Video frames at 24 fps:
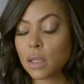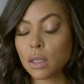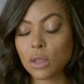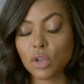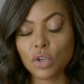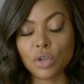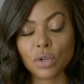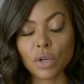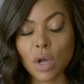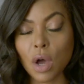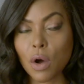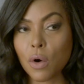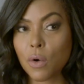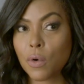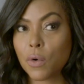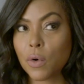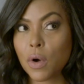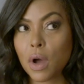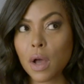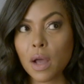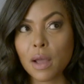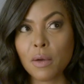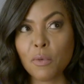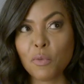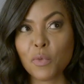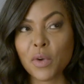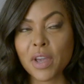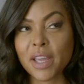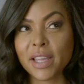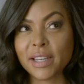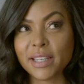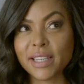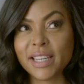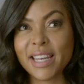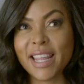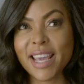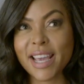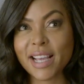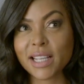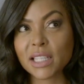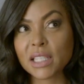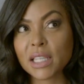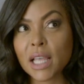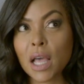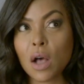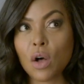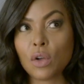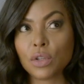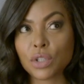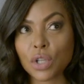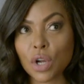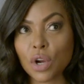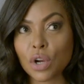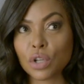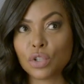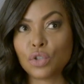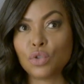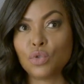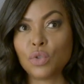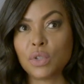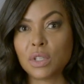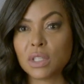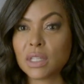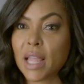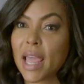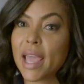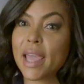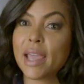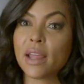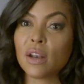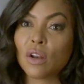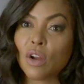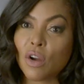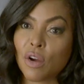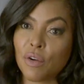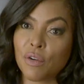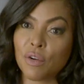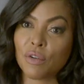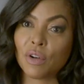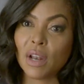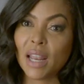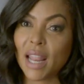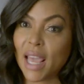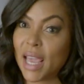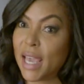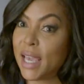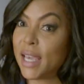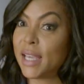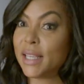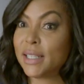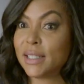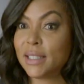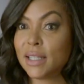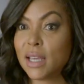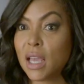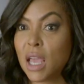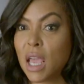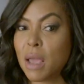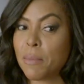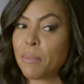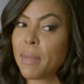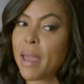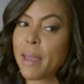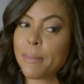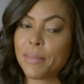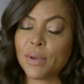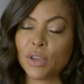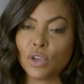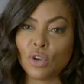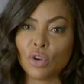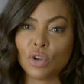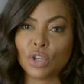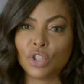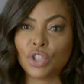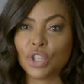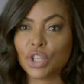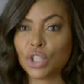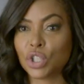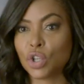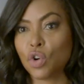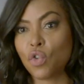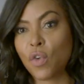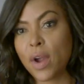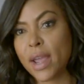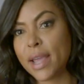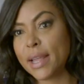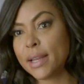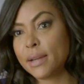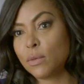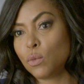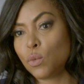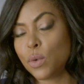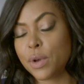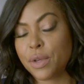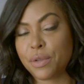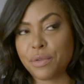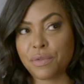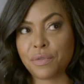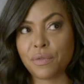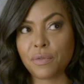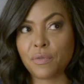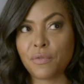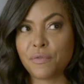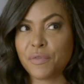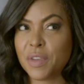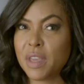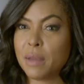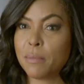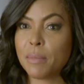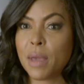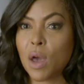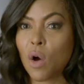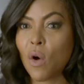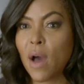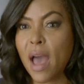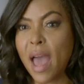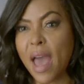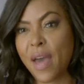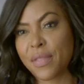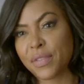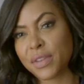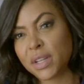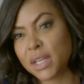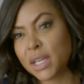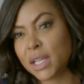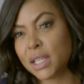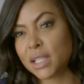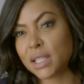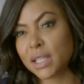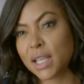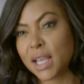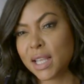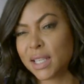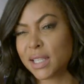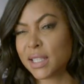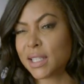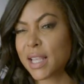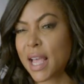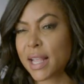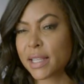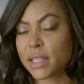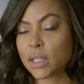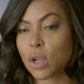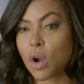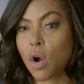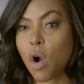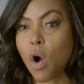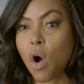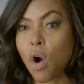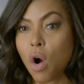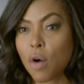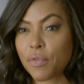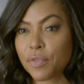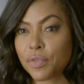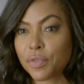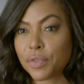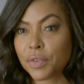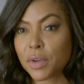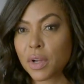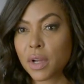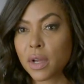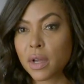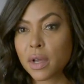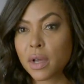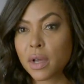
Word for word: you know, when Nick tells her to stay in her lane and maybe you're just great with female athletes, it sets her off.